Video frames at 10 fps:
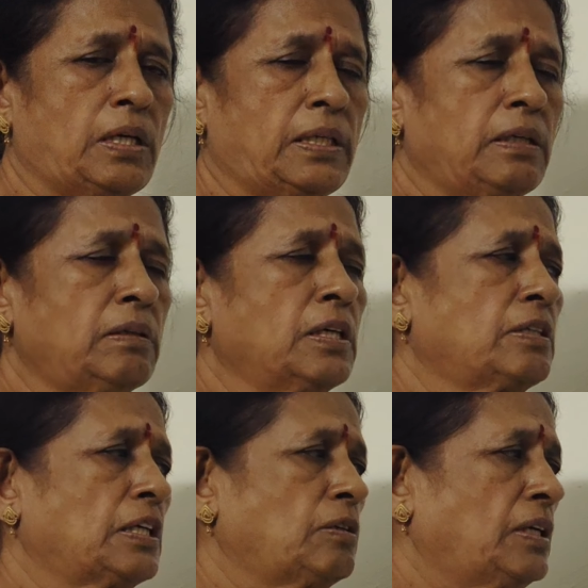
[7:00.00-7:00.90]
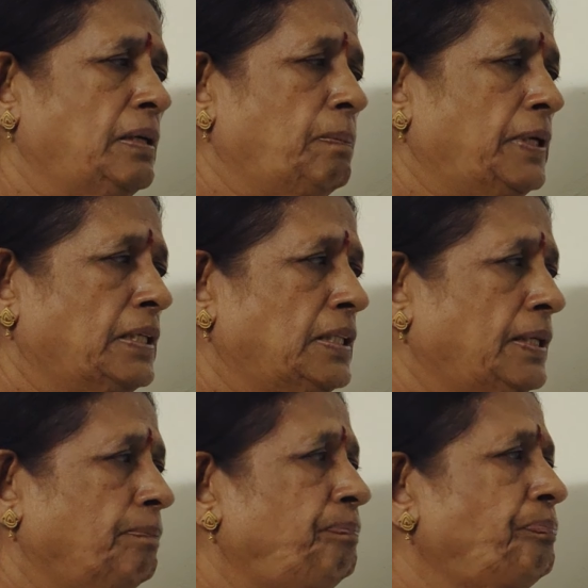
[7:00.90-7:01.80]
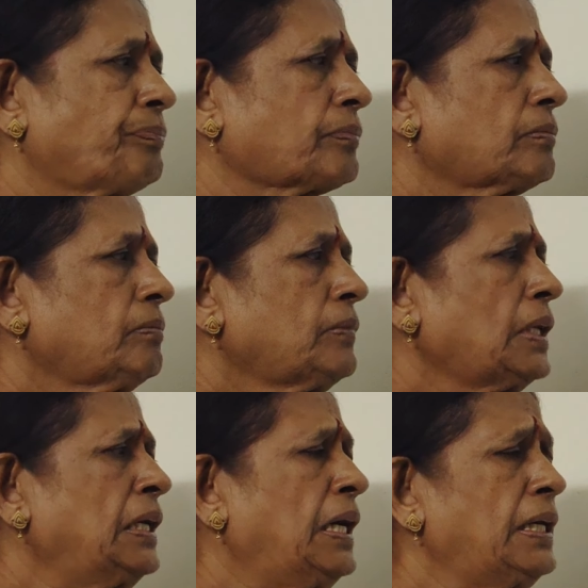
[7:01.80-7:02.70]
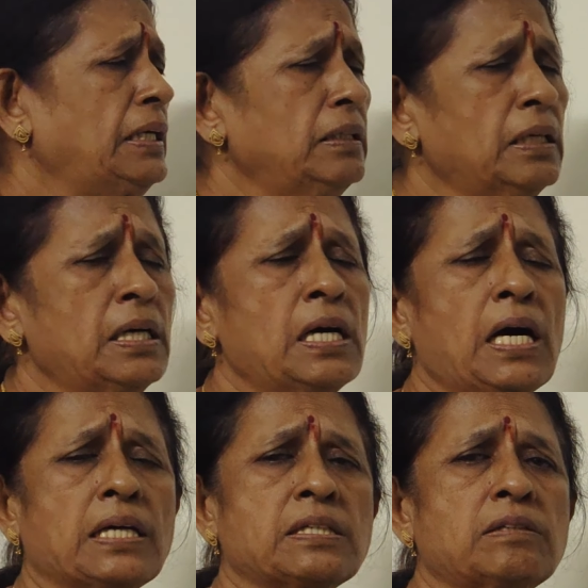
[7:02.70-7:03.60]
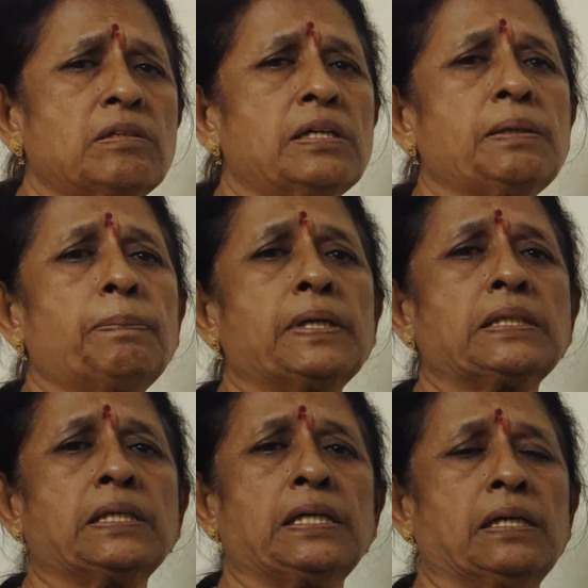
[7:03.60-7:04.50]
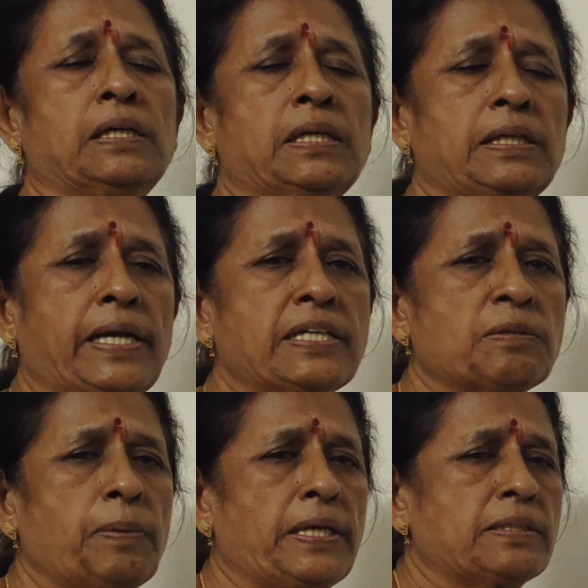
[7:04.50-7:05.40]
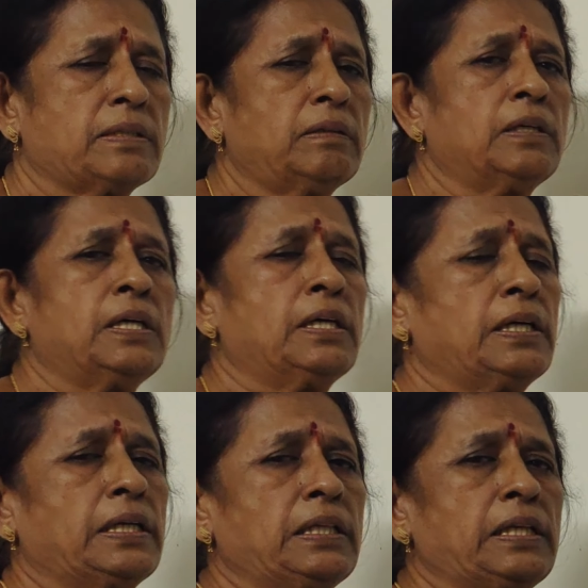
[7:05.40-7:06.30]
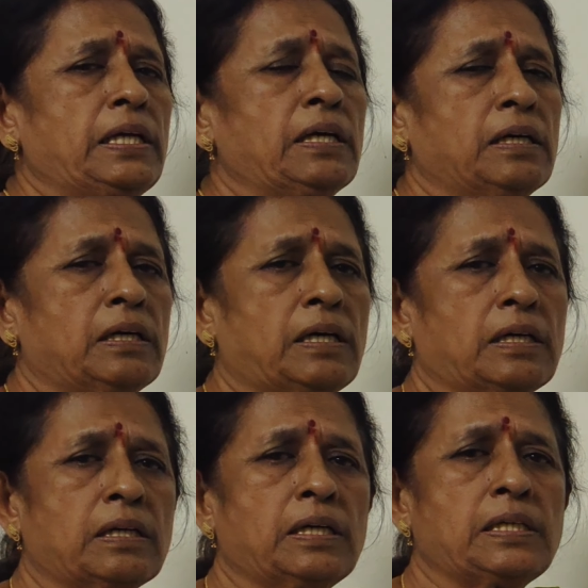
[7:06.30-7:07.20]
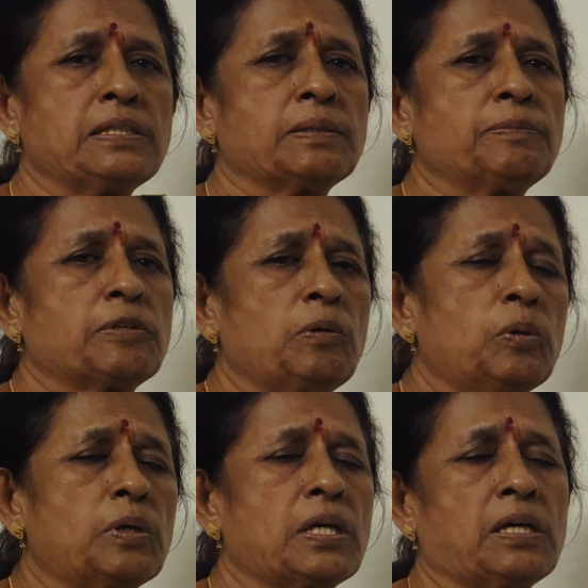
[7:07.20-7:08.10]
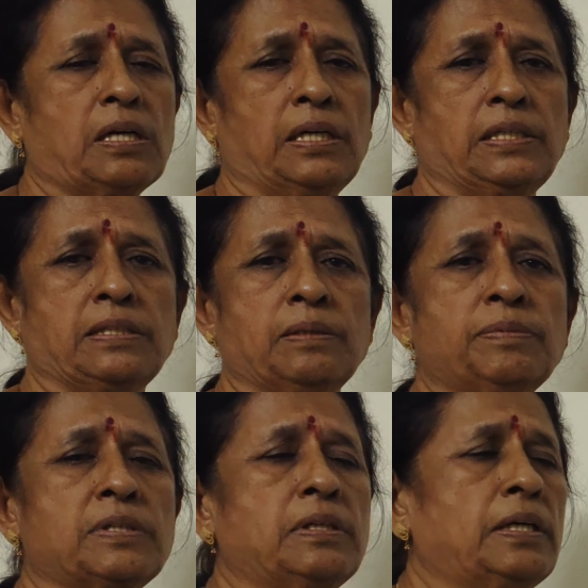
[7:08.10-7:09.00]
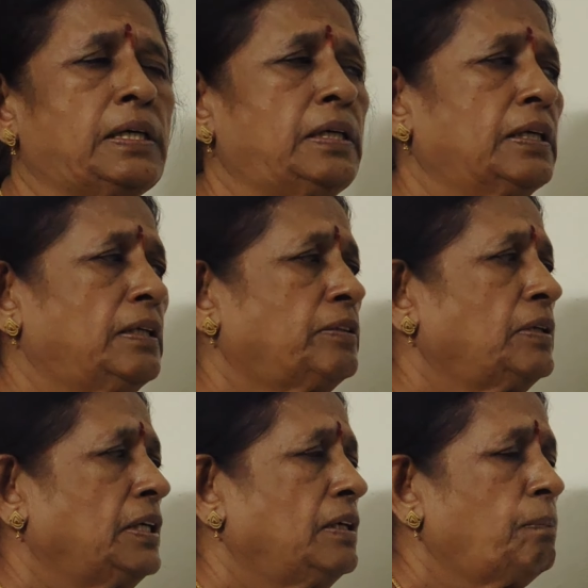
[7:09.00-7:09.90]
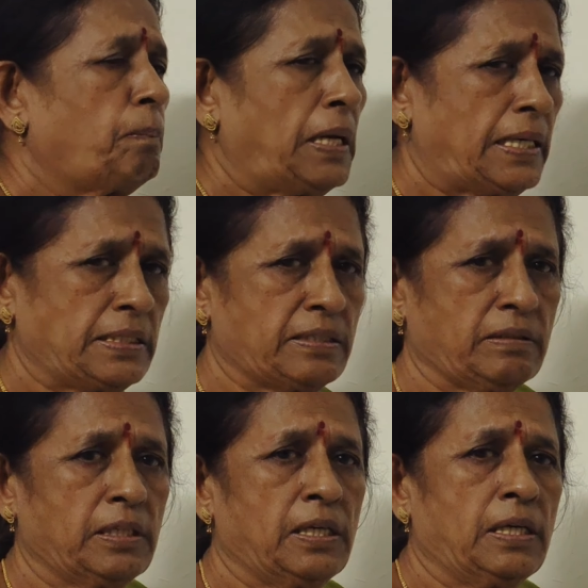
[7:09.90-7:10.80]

and sexual reproduction. And asexual reproduction takes place in the organisms, lower organisms, and also in plants.